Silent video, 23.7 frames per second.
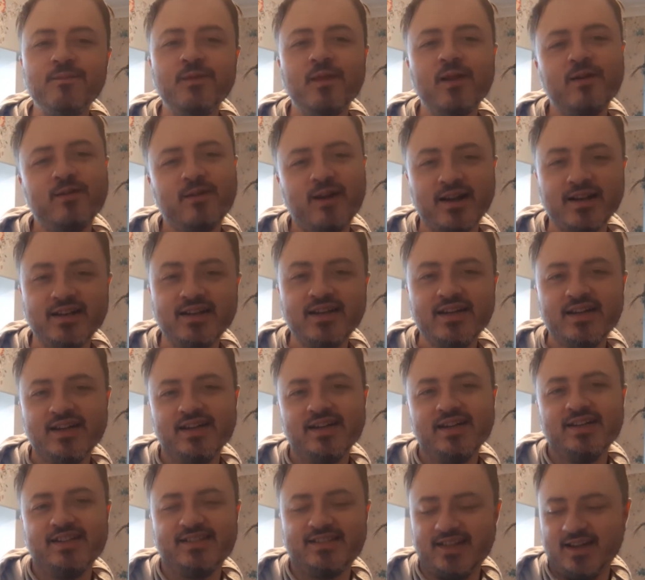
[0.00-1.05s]
Right,
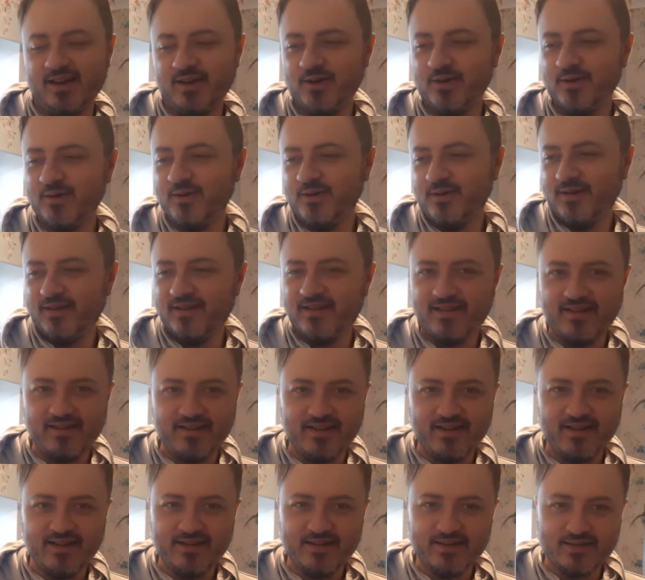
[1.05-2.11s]
so
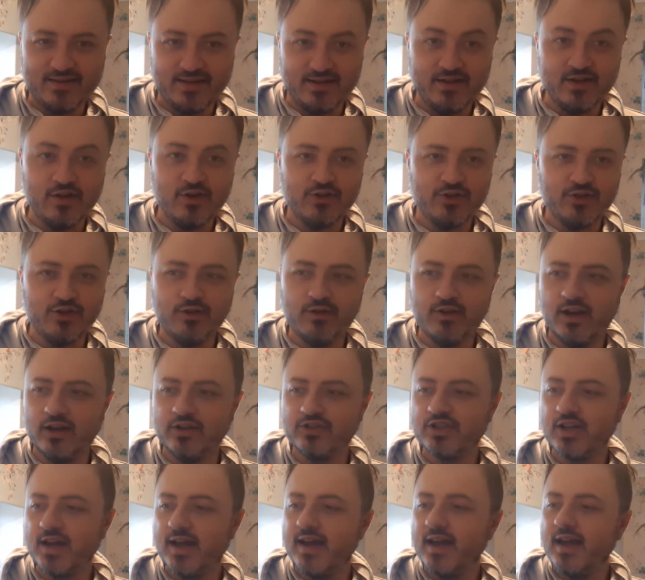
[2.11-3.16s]
to not do those
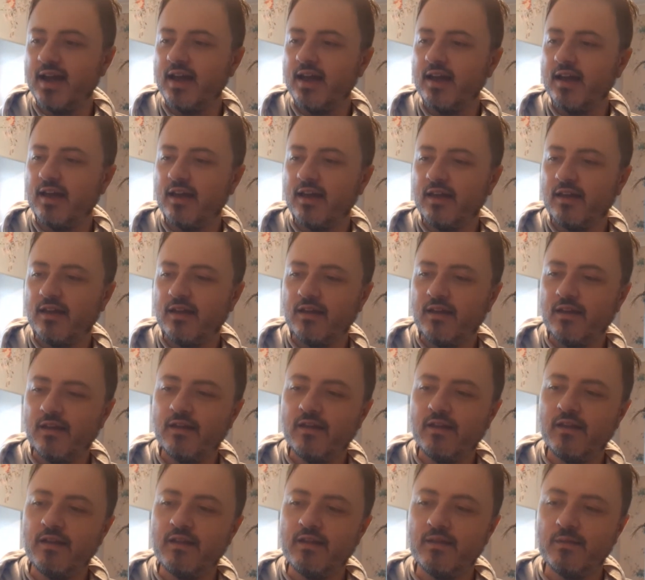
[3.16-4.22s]

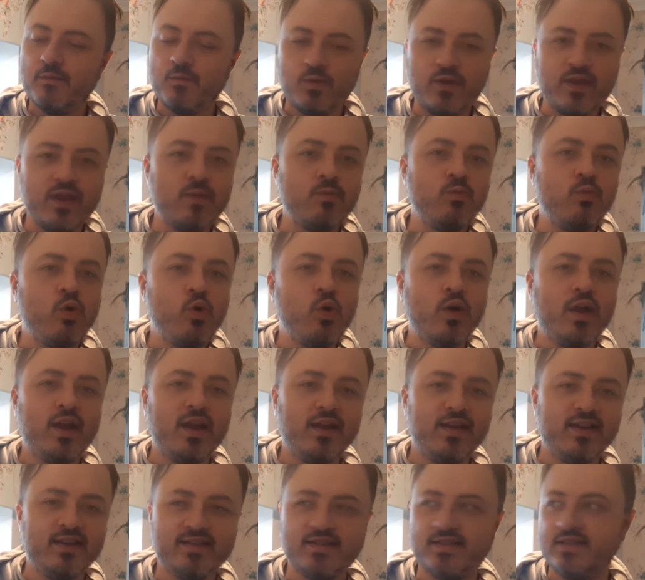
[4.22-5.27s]
within walking
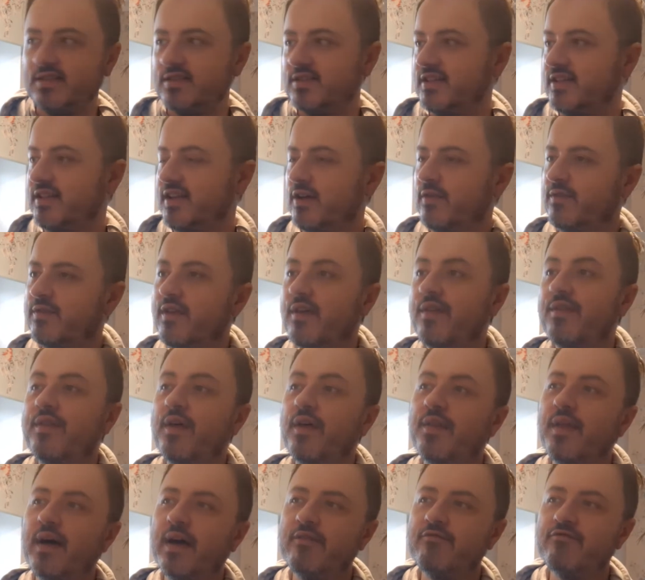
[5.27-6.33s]
distance, that
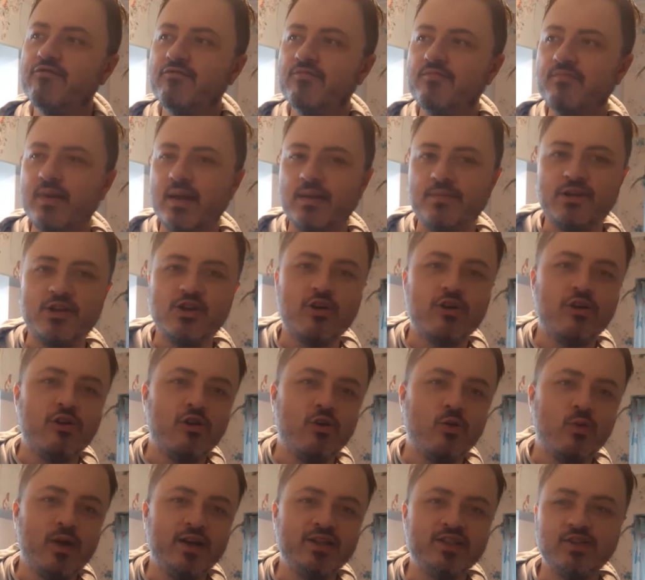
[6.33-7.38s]
they've maybe gone a long
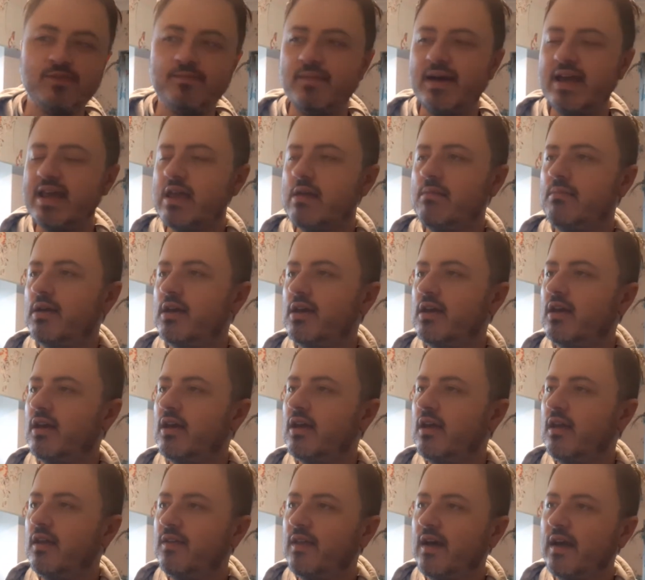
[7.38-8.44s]
way. So
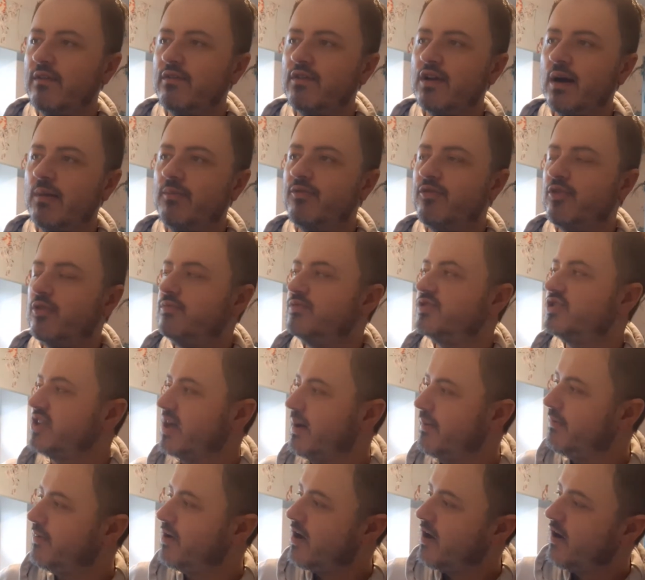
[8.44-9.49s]
maybe they've come from
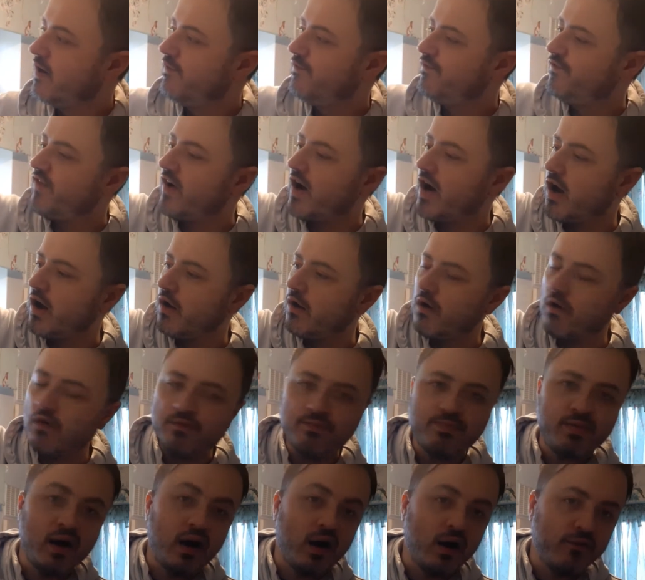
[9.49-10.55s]
some far off
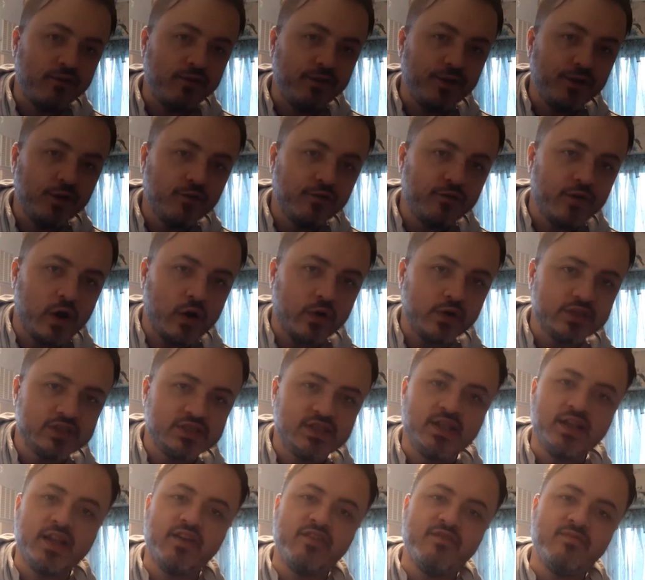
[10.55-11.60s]
part of the New Forest
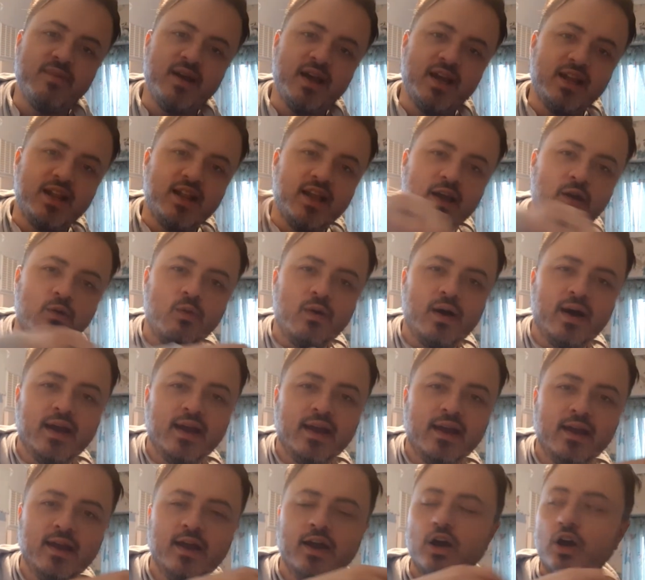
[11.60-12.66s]
and they've made their
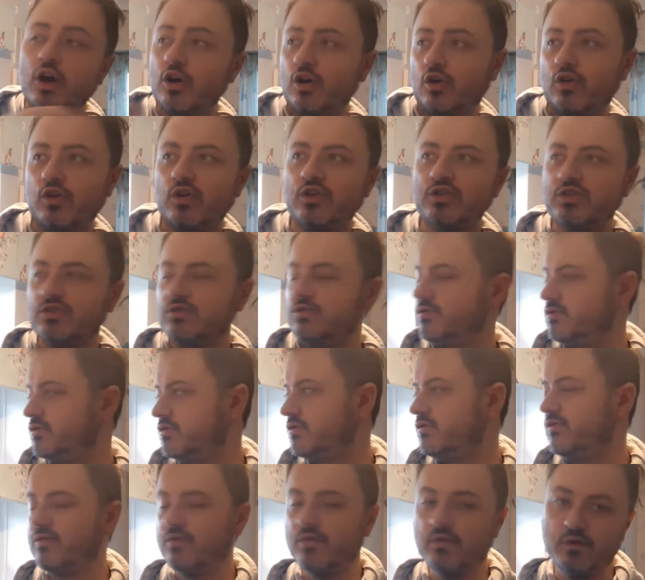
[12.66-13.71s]
way across
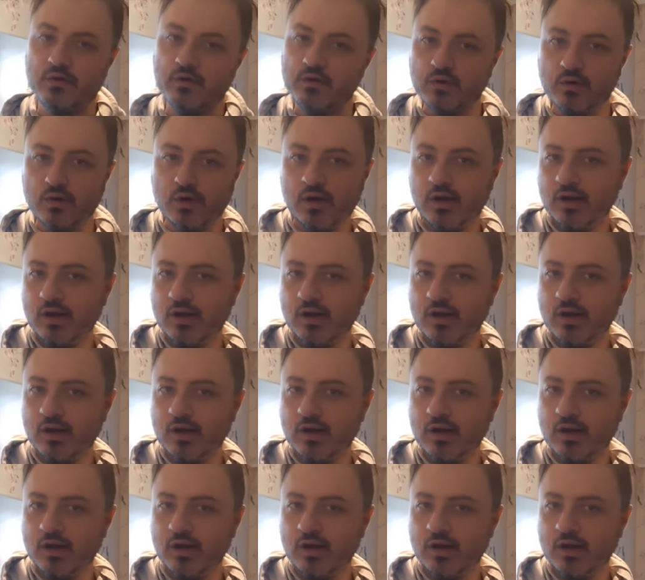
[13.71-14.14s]
through